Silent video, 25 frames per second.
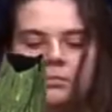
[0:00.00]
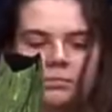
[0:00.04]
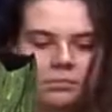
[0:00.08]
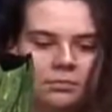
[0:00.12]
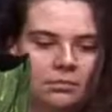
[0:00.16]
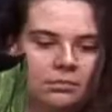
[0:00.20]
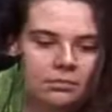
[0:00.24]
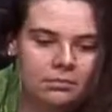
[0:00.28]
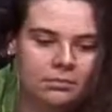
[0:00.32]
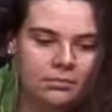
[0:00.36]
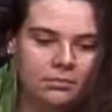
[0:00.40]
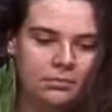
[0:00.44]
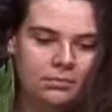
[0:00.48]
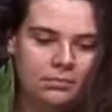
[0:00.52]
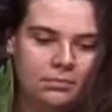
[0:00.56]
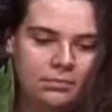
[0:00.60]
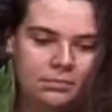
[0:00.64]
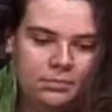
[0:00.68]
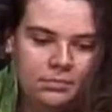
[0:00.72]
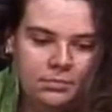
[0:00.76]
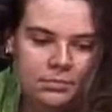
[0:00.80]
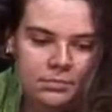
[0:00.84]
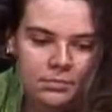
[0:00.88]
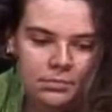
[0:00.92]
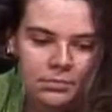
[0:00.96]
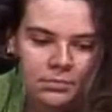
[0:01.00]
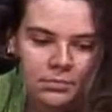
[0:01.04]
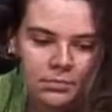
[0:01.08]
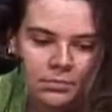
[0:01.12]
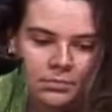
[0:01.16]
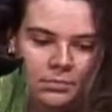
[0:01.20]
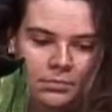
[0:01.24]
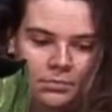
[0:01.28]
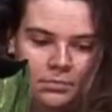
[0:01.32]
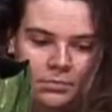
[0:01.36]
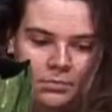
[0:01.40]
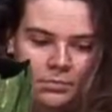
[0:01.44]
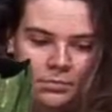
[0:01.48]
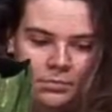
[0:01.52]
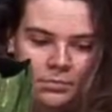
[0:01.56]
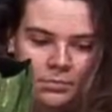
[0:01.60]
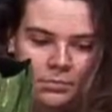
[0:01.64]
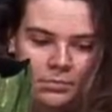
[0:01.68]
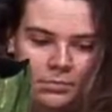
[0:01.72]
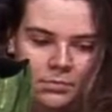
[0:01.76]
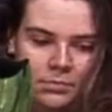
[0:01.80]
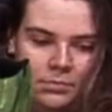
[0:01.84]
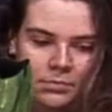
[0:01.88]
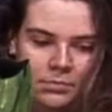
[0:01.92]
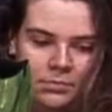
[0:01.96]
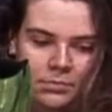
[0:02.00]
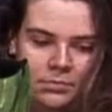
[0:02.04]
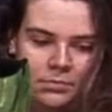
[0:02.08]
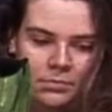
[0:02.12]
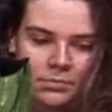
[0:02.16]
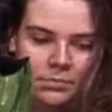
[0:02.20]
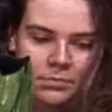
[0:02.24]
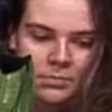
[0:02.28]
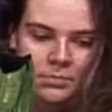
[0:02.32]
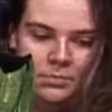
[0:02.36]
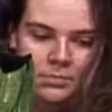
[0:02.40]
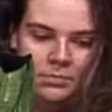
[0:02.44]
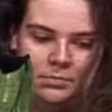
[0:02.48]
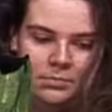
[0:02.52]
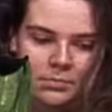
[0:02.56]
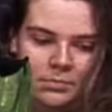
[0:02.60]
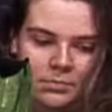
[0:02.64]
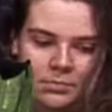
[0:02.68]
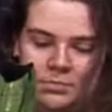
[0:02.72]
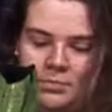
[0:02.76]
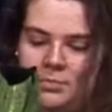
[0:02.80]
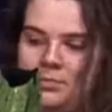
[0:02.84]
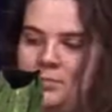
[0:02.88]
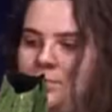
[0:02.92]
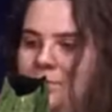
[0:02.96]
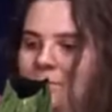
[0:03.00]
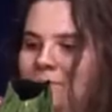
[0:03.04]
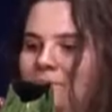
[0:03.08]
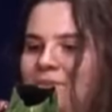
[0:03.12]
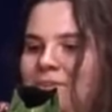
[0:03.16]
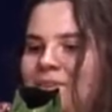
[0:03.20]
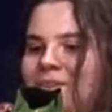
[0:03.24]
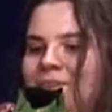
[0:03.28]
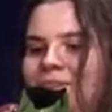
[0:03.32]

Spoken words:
[no speech]